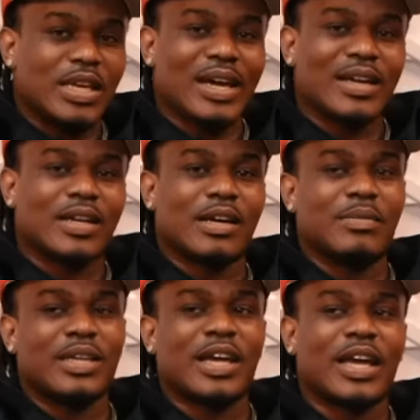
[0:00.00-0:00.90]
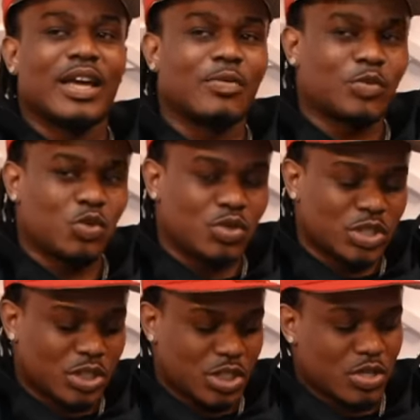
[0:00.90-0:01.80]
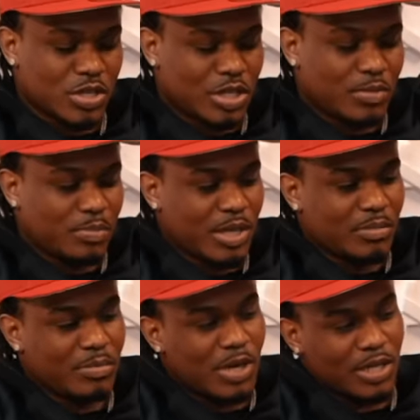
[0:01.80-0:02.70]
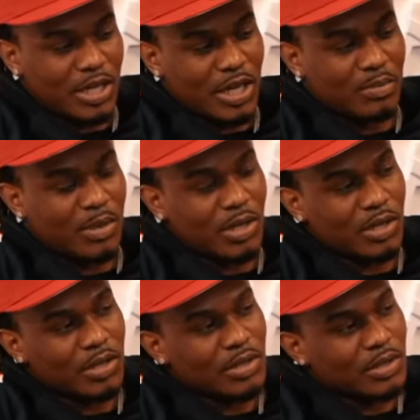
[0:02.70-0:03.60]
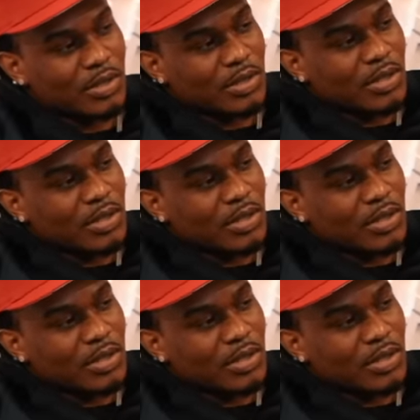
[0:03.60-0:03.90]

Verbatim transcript: He yeah. gotta come. He gotta help two six zero get a better ball two, than that ball. Flock.